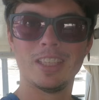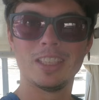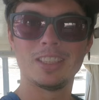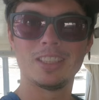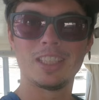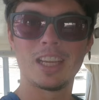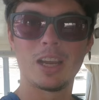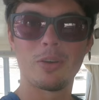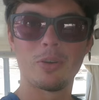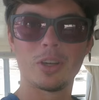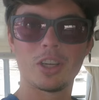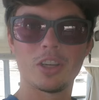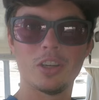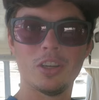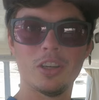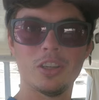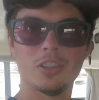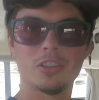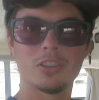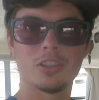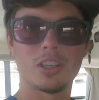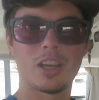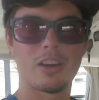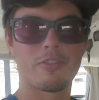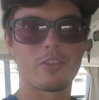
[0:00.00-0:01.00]
Let's see how it
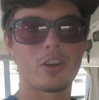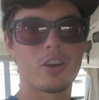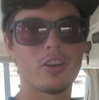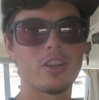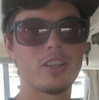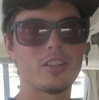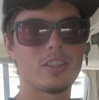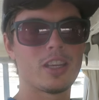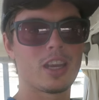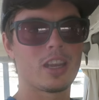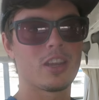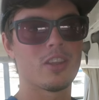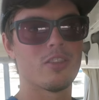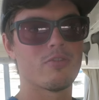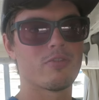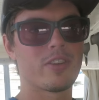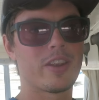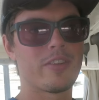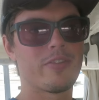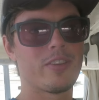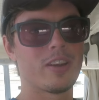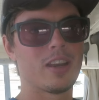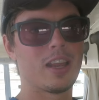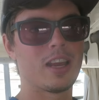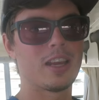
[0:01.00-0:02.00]
goes. I've already taken the
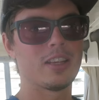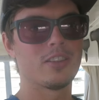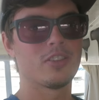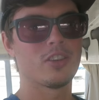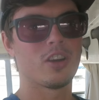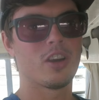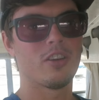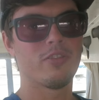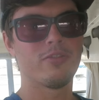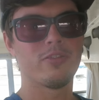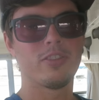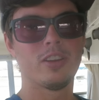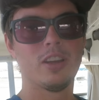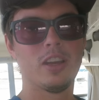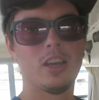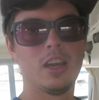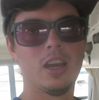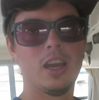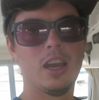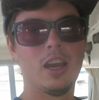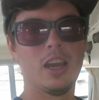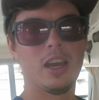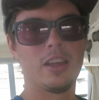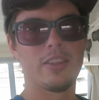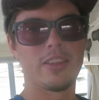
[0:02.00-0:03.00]
reefing lines off
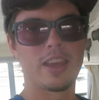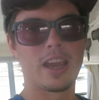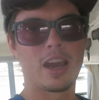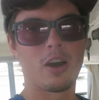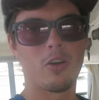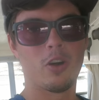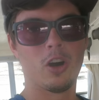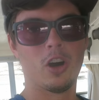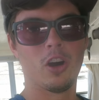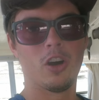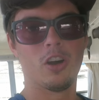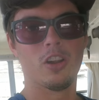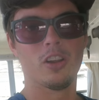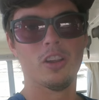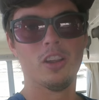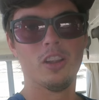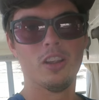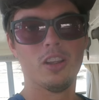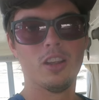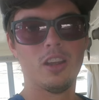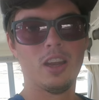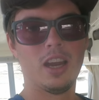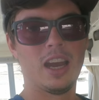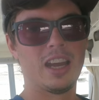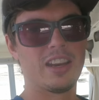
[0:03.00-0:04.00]
and the outhaul.
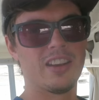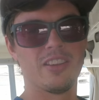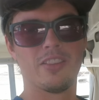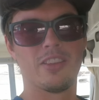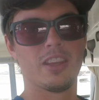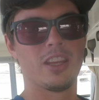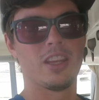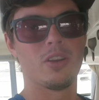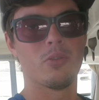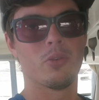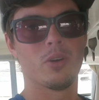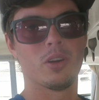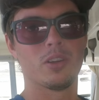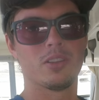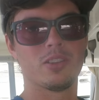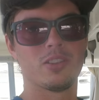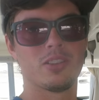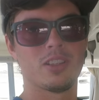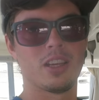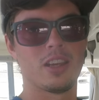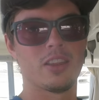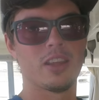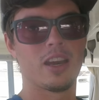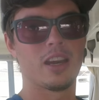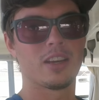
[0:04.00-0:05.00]
I didn't think you wanted to
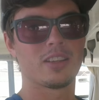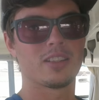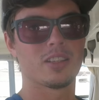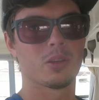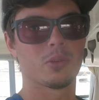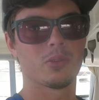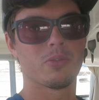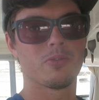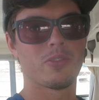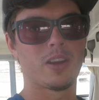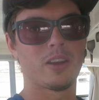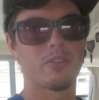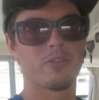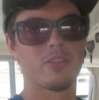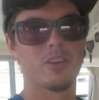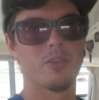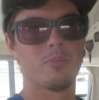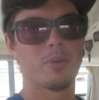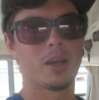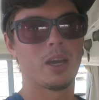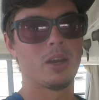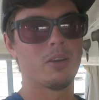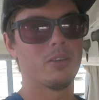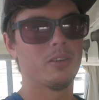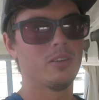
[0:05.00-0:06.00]
see that because I was faffing
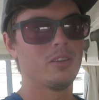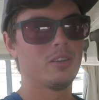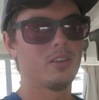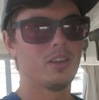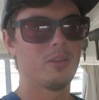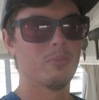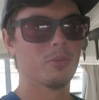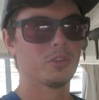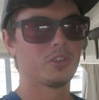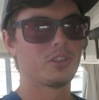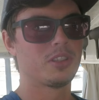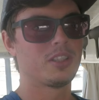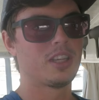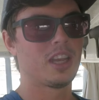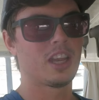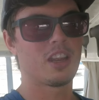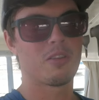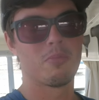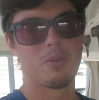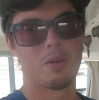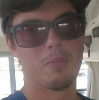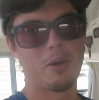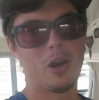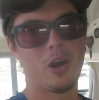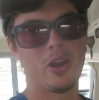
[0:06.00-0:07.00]
about. It must have
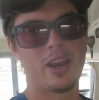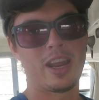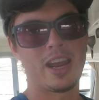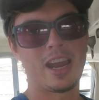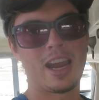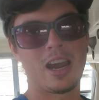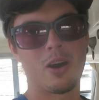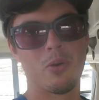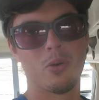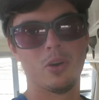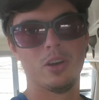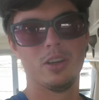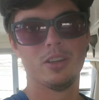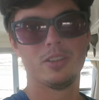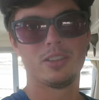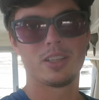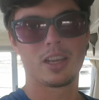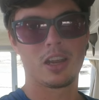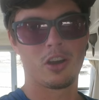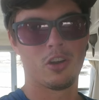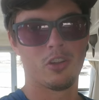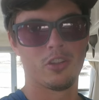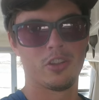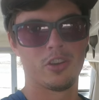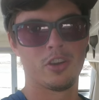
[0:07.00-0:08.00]
taken me about an hour to
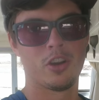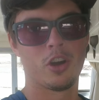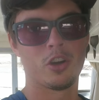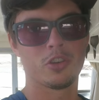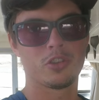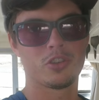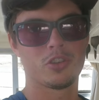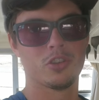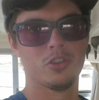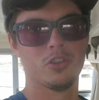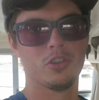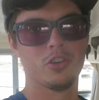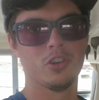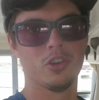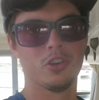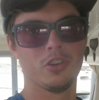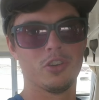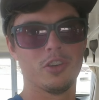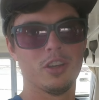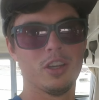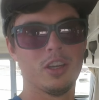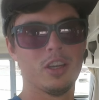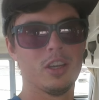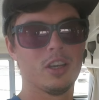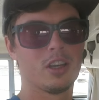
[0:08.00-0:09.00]
get all the knots
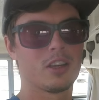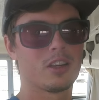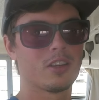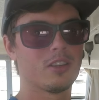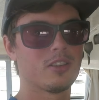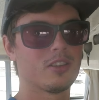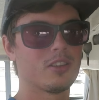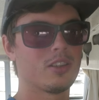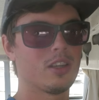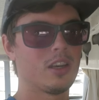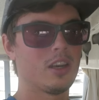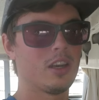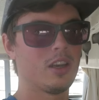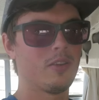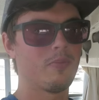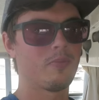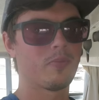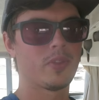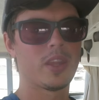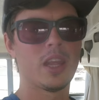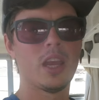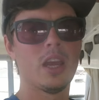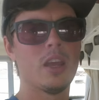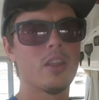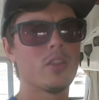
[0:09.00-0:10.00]
undone because they
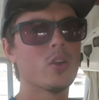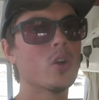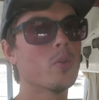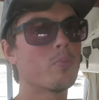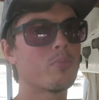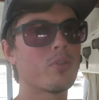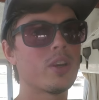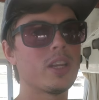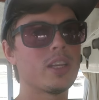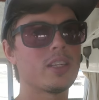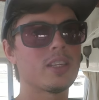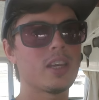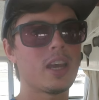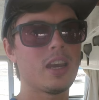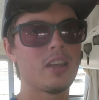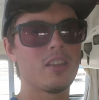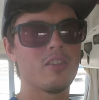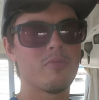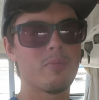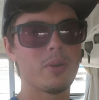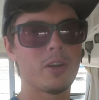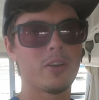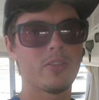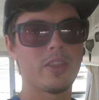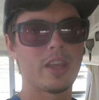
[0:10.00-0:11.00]
were pretty tight.
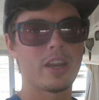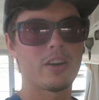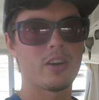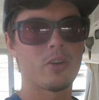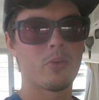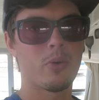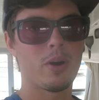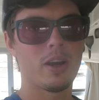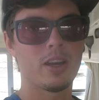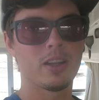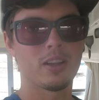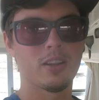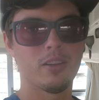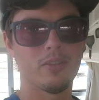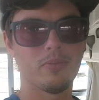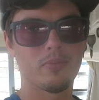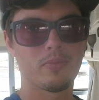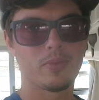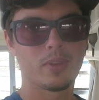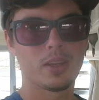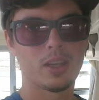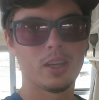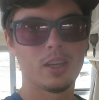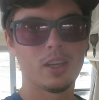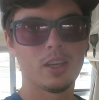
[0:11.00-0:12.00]
They've been on there a while.
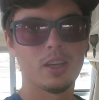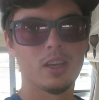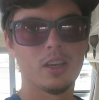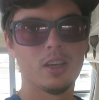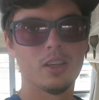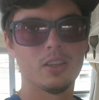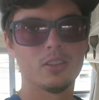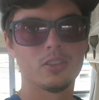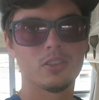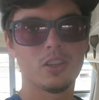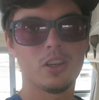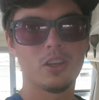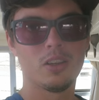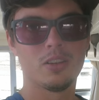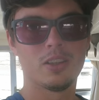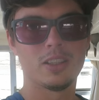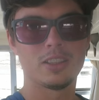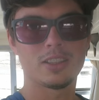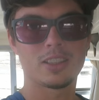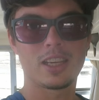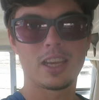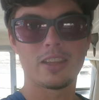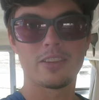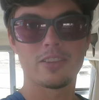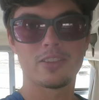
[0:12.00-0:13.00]
So
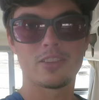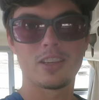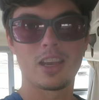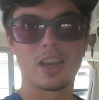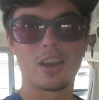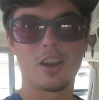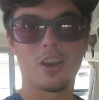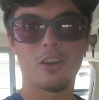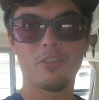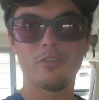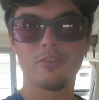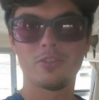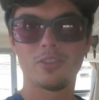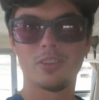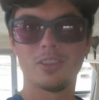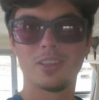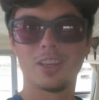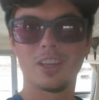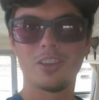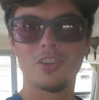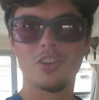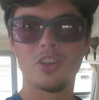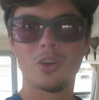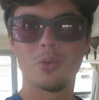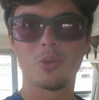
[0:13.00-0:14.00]
let's get the sail off,
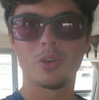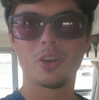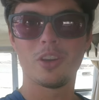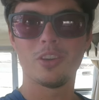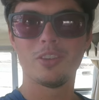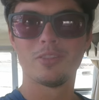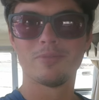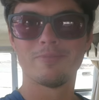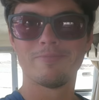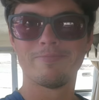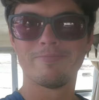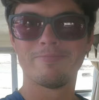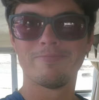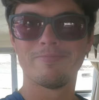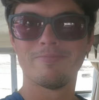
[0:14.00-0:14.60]
get the new one on.